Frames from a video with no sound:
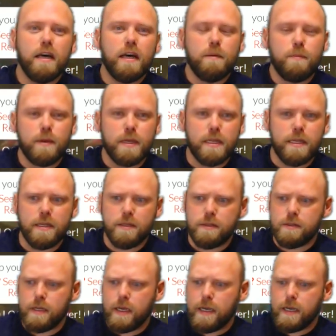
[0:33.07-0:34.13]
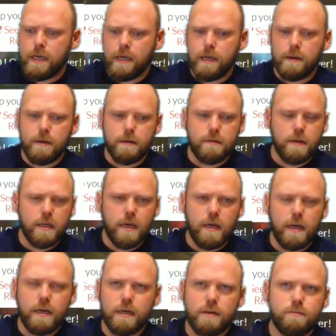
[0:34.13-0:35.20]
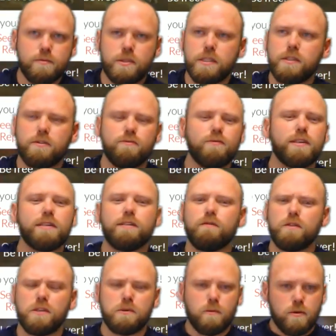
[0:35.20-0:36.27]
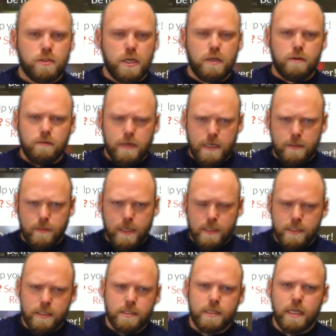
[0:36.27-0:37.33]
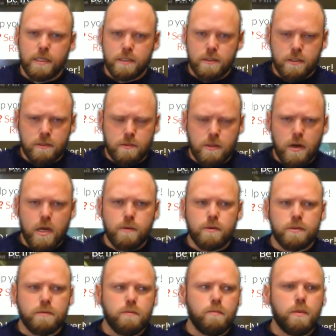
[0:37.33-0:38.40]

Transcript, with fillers: been, uh, I got a still relatively small channel, around about six thousand subscribers,